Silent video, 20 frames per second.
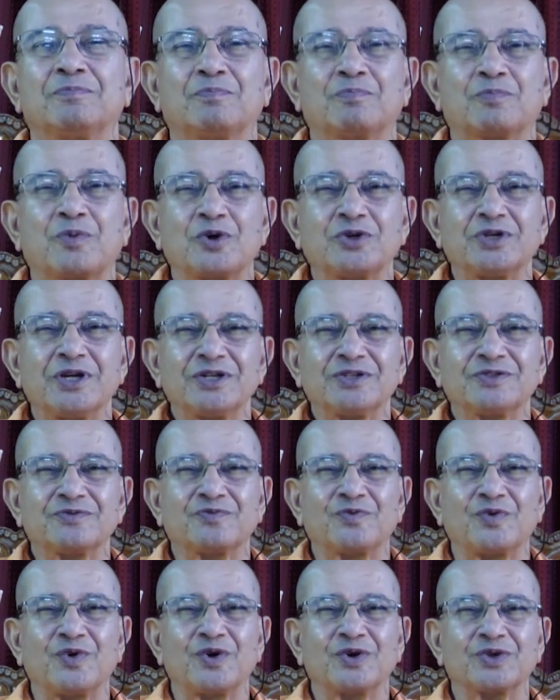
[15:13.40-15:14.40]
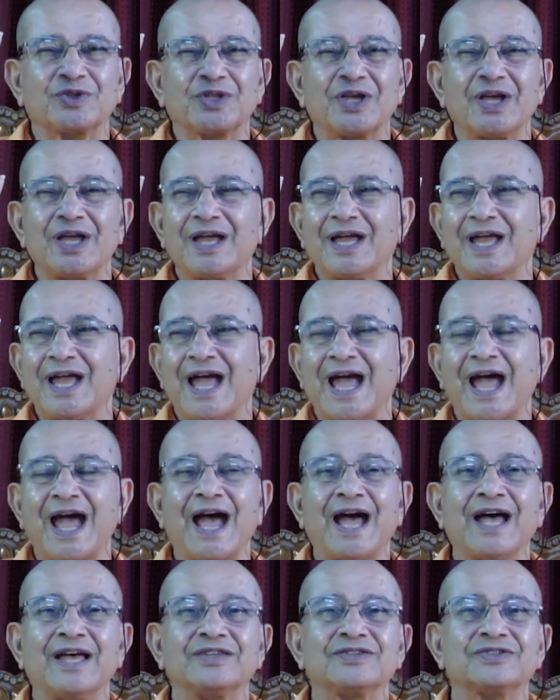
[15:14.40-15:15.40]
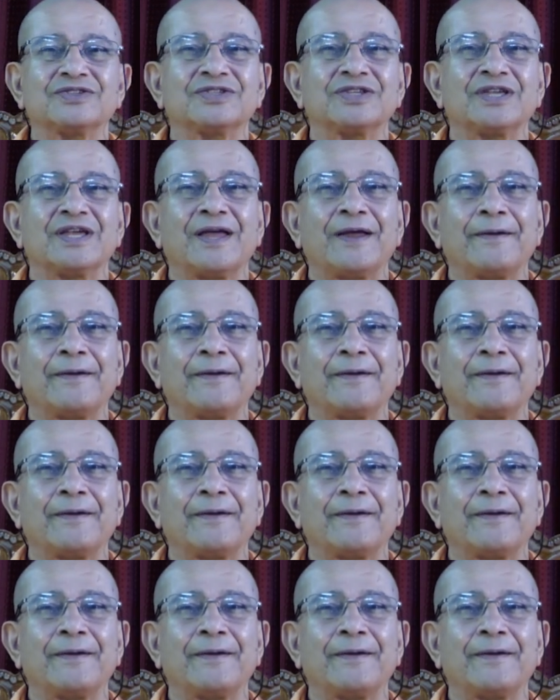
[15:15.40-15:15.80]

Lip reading: projects forth as